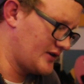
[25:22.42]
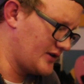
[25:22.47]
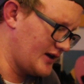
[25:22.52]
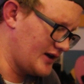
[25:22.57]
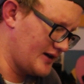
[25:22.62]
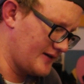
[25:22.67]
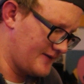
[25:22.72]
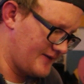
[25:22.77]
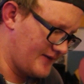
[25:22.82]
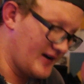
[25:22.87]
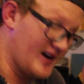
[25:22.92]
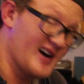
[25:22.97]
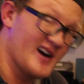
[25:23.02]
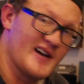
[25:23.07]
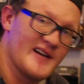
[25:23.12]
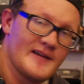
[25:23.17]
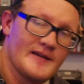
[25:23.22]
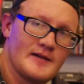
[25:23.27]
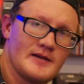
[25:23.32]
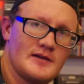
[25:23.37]

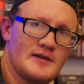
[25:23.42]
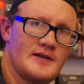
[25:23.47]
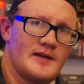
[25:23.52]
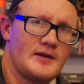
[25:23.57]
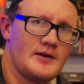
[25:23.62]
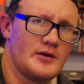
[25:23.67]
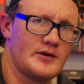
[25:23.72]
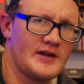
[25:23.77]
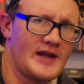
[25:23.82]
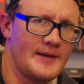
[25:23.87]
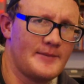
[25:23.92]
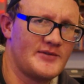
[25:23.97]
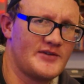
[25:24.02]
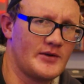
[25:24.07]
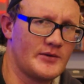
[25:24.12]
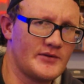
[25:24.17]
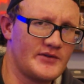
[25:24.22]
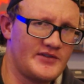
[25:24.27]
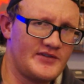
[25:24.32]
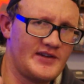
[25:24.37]
clarify, that your games
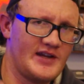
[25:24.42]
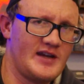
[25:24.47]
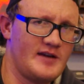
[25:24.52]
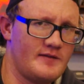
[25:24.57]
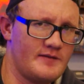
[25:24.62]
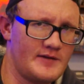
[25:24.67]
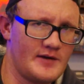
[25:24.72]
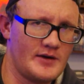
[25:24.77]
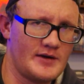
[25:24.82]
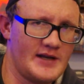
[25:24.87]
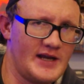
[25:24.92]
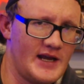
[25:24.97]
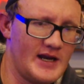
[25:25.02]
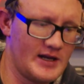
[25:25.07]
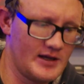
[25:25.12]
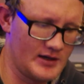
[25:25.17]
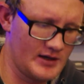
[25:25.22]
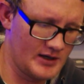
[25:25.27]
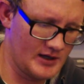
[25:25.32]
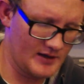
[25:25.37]
don't save their
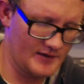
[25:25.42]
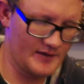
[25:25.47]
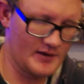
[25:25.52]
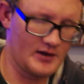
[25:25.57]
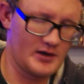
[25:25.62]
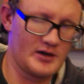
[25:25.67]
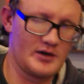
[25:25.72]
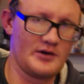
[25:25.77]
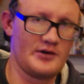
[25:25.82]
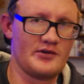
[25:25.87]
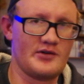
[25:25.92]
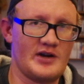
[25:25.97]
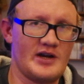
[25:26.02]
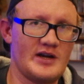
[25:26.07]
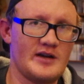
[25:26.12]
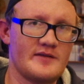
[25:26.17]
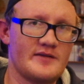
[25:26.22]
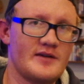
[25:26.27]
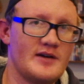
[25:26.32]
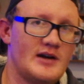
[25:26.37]
data on the hard
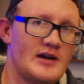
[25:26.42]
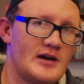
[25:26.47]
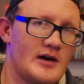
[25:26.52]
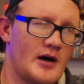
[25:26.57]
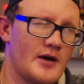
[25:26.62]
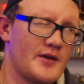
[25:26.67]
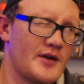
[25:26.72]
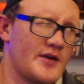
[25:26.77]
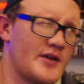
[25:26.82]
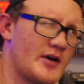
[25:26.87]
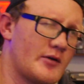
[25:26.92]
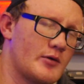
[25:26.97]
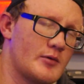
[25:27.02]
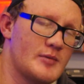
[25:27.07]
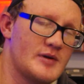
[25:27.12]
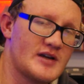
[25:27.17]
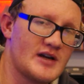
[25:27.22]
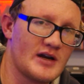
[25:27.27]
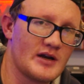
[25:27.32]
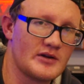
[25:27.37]
drive, although that would
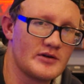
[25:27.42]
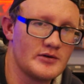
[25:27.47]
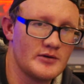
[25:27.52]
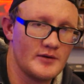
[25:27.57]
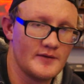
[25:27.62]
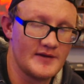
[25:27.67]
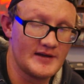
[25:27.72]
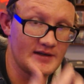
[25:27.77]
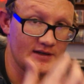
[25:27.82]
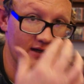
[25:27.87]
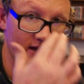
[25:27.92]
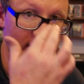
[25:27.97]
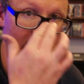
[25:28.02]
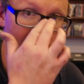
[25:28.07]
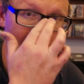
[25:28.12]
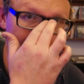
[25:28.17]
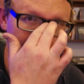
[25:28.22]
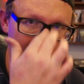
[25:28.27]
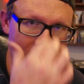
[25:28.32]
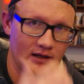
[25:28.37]
be kind of cool if they did.
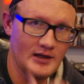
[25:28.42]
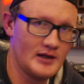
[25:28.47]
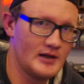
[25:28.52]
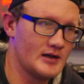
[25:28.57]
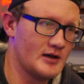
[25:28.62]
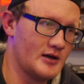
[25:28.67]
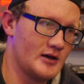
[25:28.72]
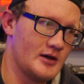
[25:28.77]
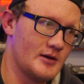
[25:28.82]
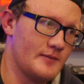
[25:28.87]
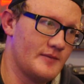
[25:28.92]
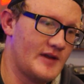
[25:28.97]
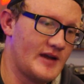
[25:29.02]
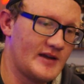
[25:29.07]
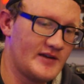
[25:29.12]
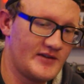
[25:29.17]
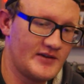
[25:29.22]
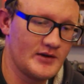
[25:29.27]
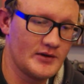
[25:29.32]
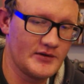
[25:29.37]

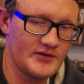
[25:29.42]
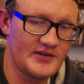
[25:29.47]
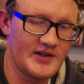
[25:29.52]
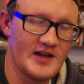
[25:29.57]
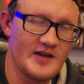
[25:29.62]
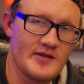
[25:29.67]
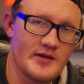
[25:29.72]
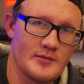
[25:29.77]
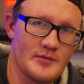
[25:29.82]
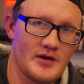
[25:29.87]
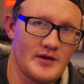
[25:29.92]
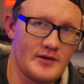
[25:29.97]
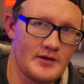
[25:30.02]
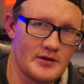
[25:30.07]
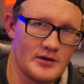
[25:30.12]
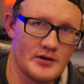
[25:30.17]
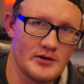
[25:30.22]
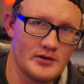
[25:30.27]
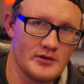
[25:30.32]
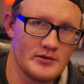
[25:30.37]
They still save them on
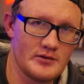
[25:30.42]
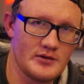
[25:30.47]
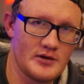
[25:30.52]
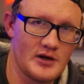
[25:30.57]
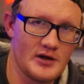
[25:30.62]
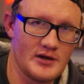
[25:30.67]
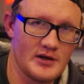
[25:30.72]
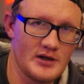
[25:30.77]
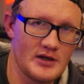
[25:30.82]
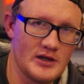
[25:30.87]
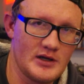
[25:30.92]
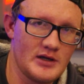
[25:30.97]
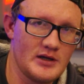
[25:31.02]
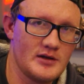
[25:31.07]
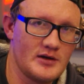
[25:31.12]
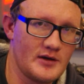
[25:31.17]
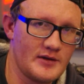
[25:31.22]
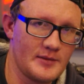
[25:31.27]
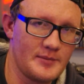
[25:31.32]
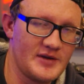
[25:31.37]
their own on
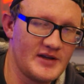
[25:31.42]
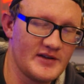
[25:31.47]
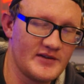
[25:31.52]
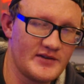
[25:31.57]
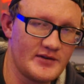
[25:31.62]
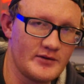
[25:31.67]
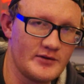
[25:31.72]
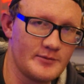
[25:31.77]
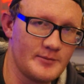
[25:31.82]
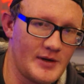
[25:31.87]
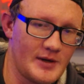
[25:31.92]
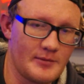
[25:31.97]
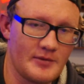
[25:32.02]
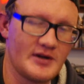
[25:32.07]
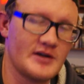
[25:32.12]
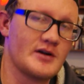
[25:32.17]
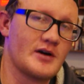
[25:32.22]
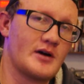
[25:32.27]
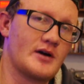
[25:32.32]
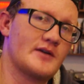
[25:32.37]
the PS2's
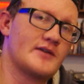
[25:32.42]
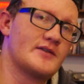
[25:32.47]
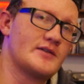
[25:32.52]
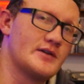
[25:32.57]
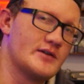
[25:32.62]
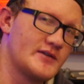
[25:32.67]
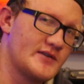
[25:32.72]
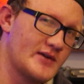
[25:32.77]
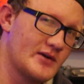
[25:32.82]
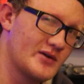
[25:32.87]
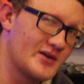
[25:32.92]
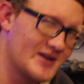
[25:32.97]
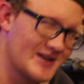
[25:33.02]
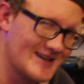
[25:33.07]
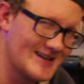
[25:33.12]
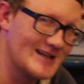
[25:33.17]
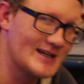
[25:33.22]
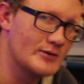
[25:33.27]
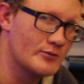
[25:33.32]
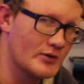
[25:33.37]
memory card, so you're still gonna
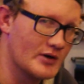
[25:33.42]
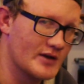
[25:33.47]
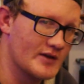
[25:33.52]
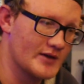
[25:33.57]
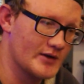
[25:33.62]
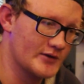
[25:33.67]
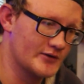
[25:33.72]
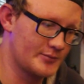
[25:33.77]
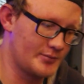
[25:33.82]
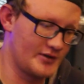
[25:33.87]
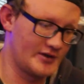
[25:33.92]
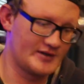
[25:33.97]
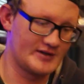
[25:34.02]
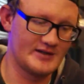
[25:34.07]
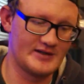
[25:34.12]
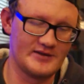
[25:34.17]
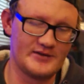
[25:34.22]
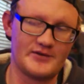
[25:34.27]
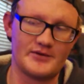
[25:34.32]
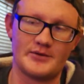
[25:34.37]
need one of those plugged
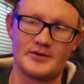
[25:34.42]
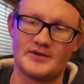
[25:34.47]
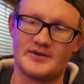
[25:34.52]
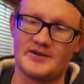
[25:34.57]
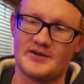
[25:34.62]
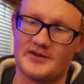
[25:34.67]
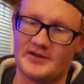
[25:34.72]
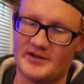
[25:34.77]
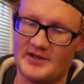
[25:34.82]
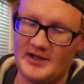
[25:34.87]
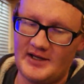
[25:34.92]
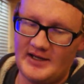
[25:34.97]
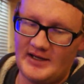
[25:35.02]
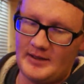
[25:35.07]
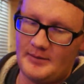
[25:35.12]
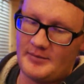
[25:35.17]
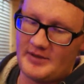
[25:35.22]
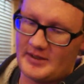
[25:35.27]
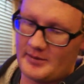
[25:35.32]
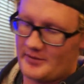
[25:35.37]
into it to
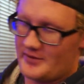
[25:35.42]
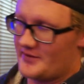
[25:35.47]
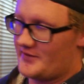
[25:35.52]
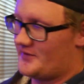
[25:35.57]
be able to